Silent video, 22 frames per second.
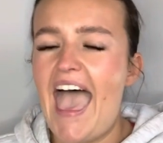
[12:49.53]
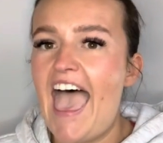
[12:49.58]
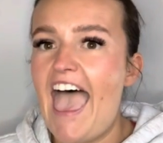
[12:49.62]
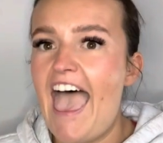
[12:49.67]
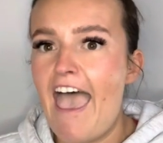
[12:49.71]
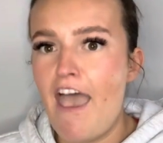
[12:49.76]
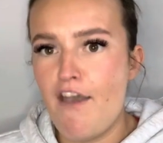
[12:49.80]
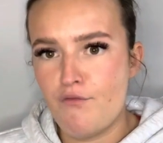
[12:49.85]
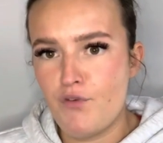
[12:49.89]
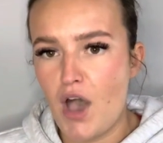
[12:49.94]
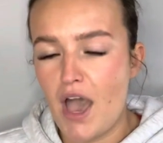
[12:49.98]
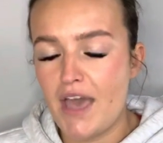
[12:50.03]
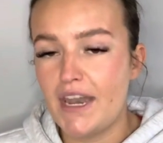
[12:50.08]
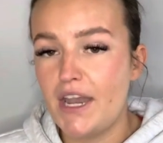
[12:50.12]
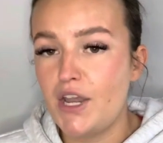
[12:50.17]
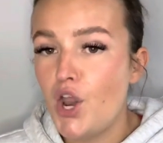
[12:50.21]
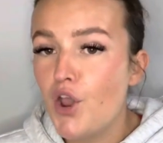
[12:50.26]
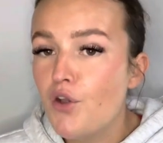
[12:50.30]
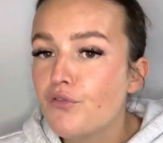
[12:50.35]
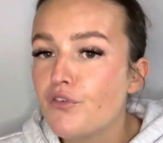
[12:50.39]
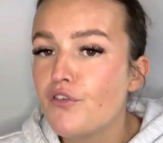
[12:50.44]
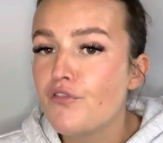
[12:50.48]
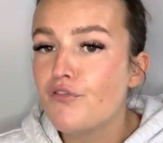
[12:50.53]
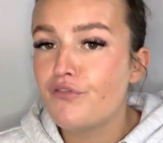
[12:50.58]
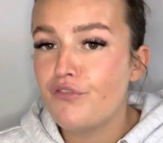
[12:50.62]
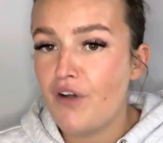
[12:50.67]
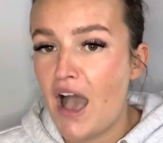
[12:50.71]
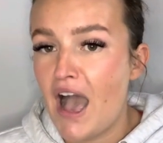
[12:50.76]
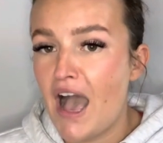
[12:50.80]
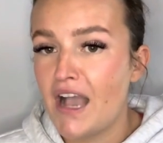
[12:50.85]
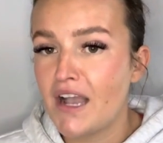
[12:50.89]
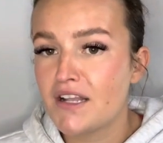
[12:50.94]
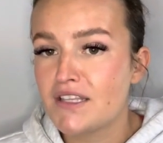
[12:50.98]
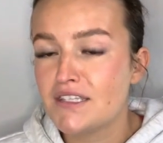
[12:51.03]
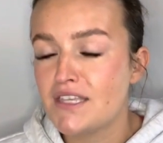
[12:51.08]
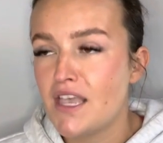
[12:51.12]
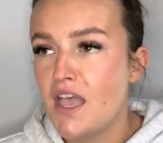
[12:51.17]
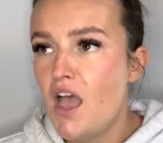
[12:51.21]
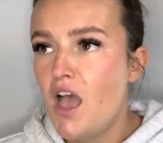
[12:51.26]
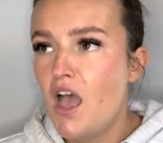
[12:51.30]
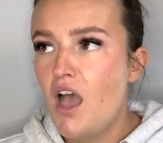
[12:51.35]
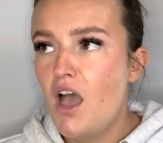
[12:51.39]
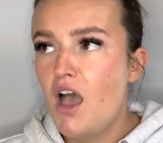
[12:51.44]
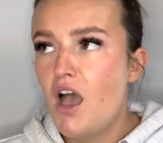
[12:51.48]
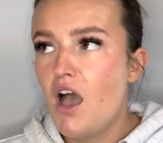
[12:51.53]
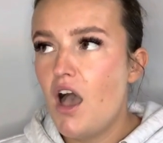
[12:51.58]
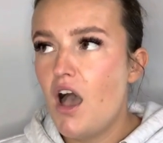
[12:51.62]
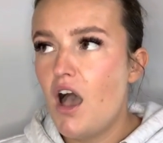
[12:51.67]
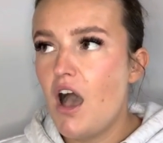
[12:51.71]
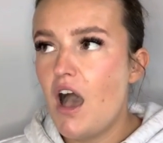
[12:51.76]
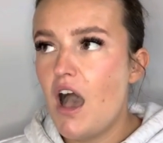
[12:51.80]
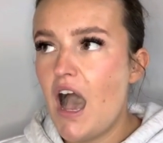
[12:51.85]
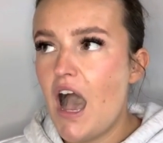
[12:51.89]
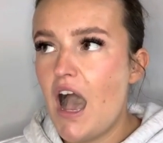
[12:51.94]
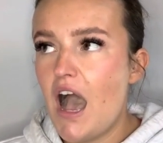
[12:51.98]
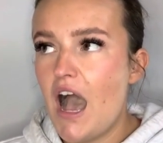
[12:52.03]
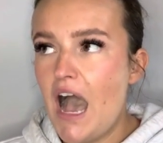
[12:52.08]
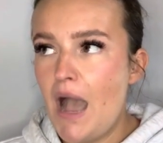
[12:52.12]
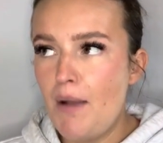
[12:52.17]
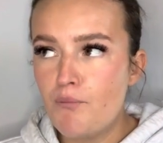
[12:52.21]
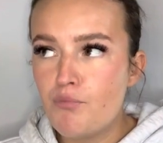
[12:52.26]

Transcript: Ever. And I know for a fact I'm